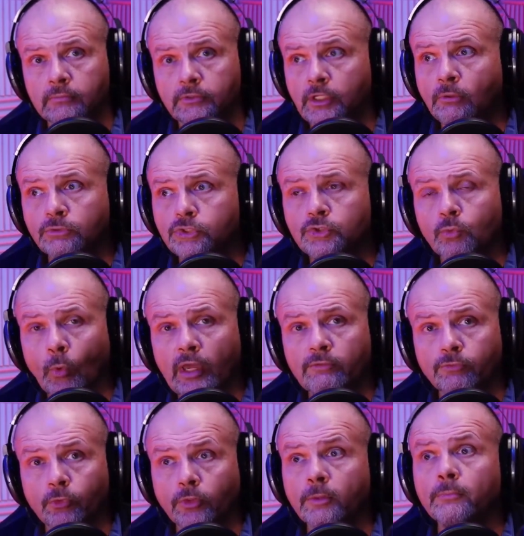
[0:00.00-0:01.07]
Don't just
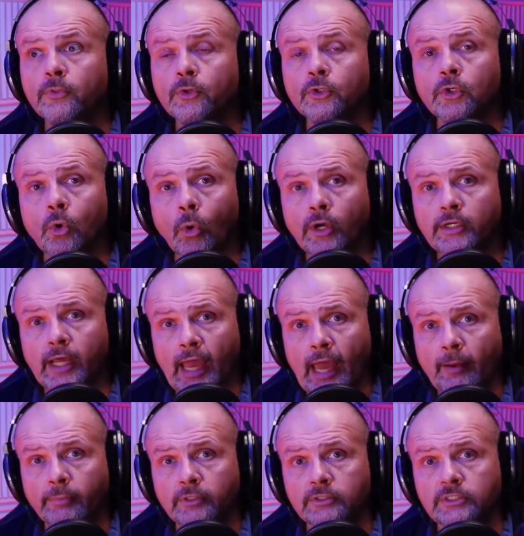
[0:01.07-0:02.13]
wait for them. They're going to
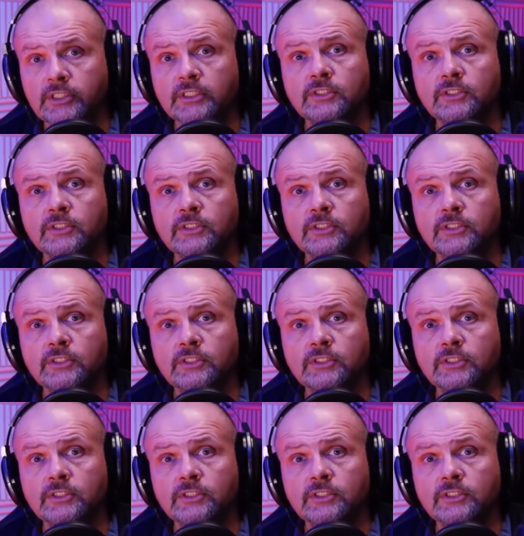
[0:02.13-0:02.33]
happen.